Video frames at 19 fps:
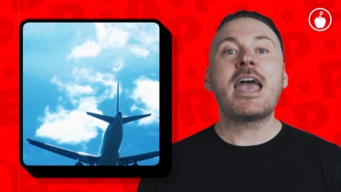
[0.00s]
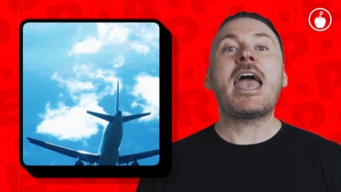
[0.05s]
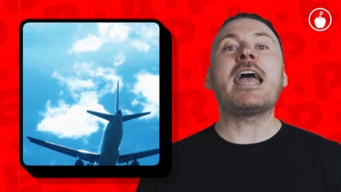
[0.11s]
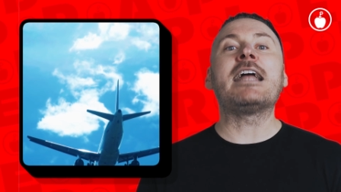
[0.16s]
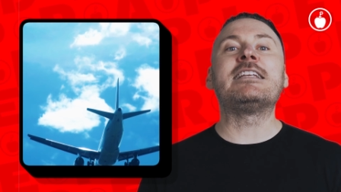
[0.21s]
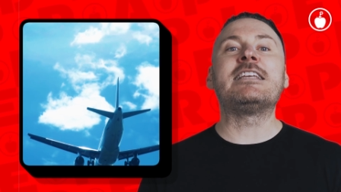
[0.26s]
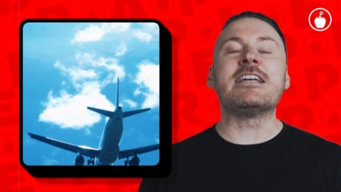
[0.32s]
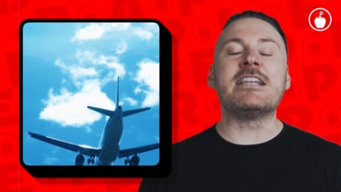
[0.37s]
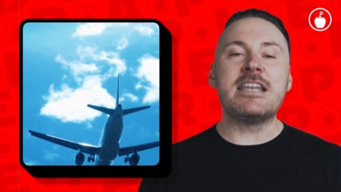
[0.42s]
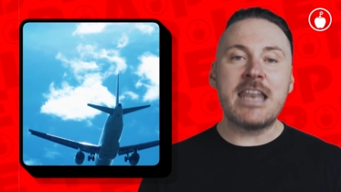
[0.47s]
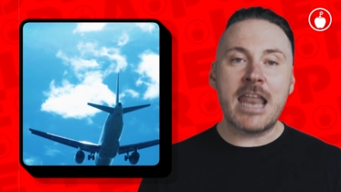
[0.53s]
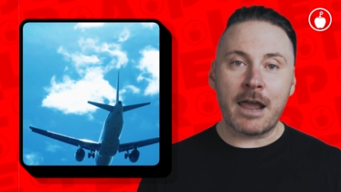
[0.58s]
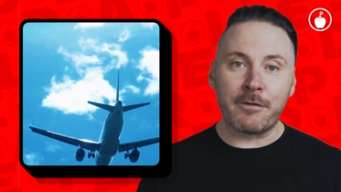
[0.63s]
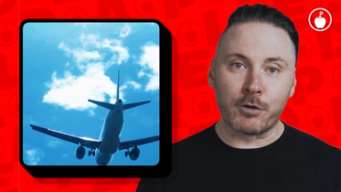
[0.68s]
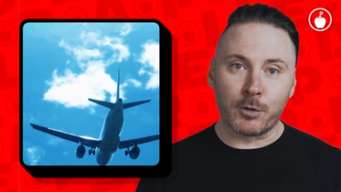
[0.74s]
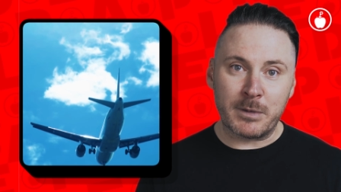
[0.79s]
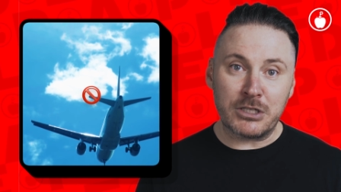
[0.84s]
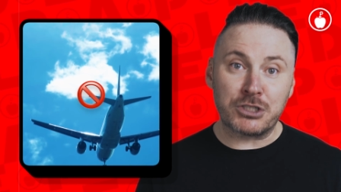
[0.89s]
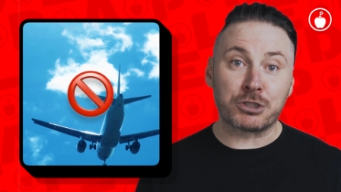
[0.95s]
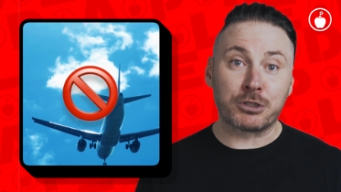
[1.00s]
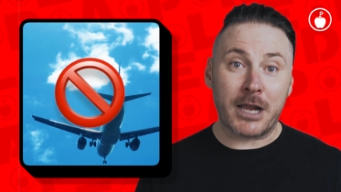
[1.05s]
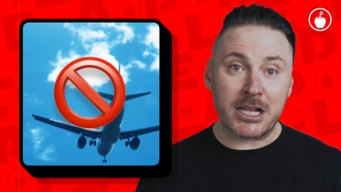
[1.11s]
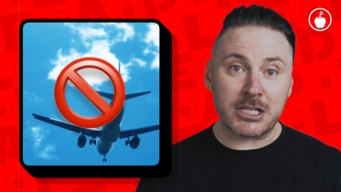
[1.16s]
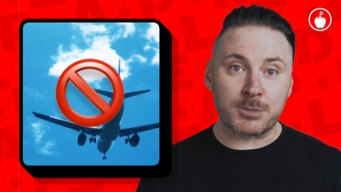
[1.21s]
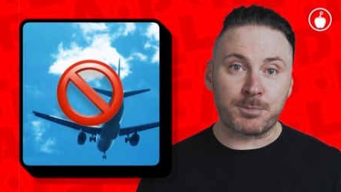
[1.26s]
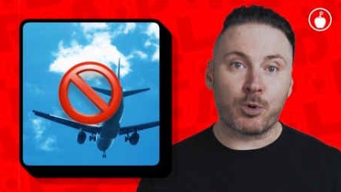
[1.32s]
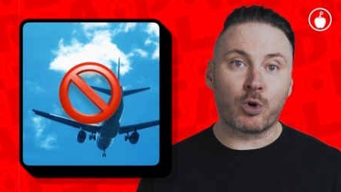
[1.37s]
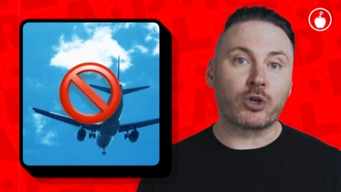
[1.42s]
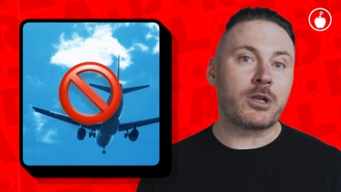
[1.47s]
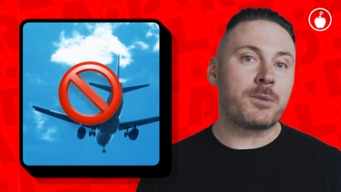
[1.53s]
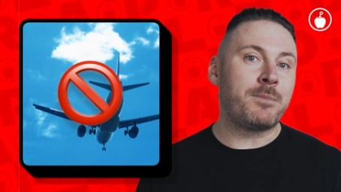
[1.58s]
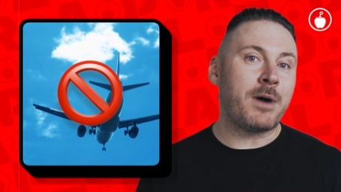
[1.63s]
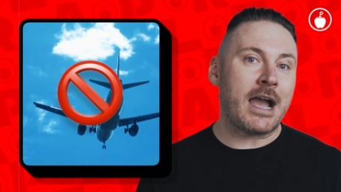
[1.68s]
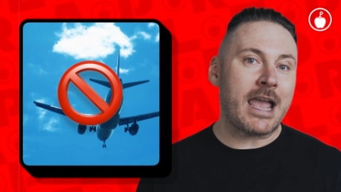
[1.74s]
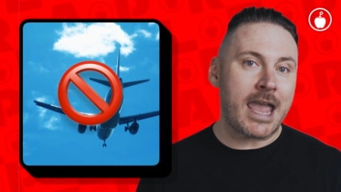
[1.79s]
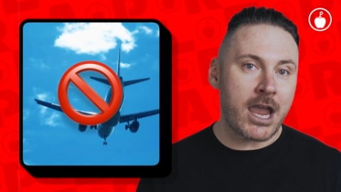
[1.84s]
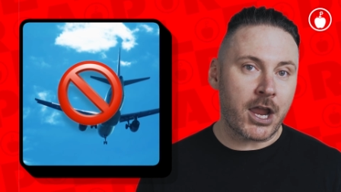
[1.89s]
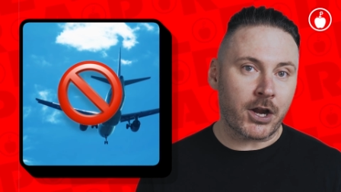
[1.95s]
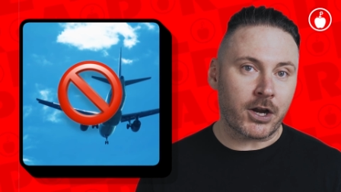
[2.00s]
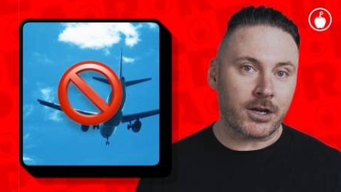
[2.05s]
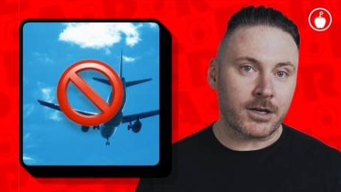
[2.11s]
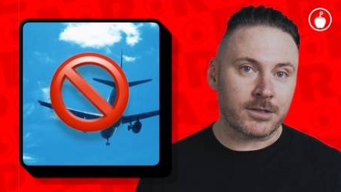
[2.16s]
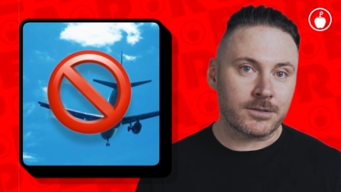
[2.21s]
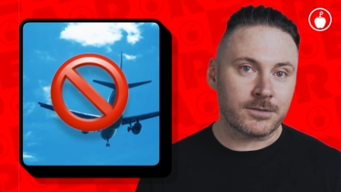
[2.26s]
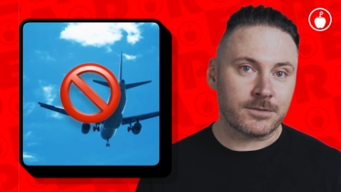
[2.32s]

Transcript: and can never be transported by mm. air.